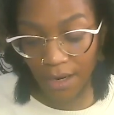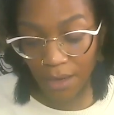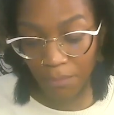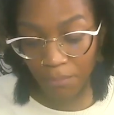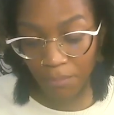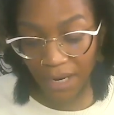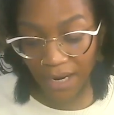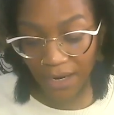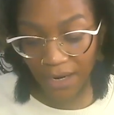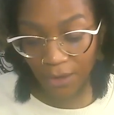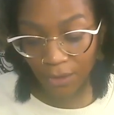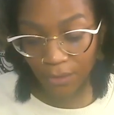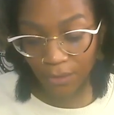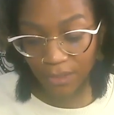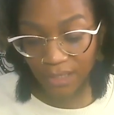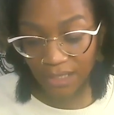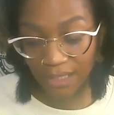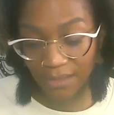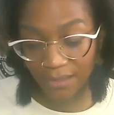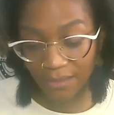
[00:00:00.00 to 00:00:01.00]

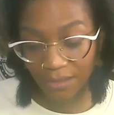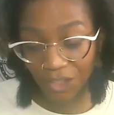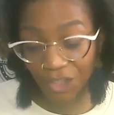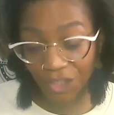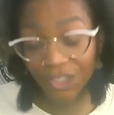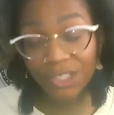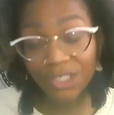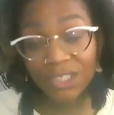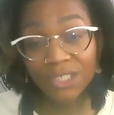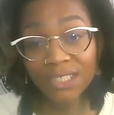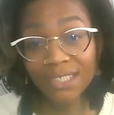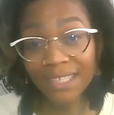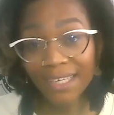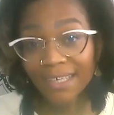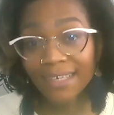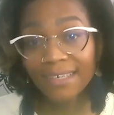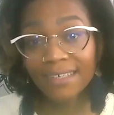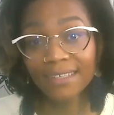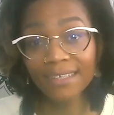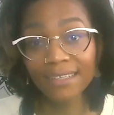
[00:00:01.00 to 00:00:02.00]
about just
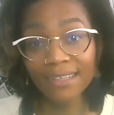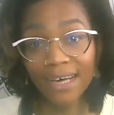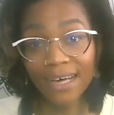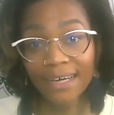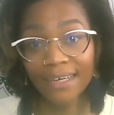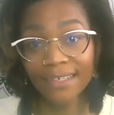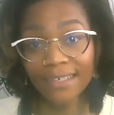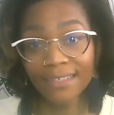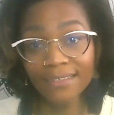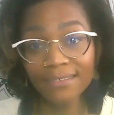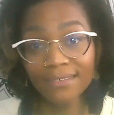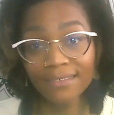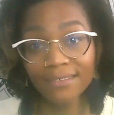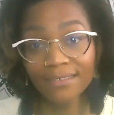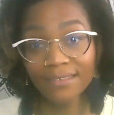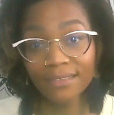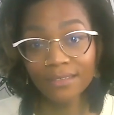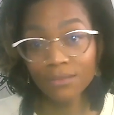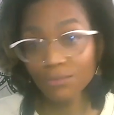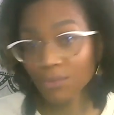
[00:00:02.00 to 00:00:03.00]
seeing the light,
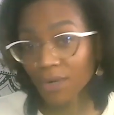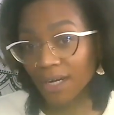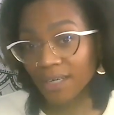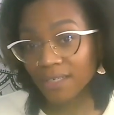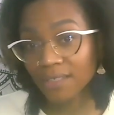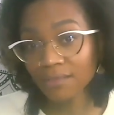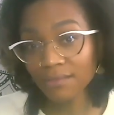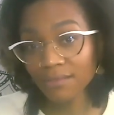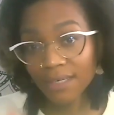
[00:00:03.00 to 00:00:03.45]
right?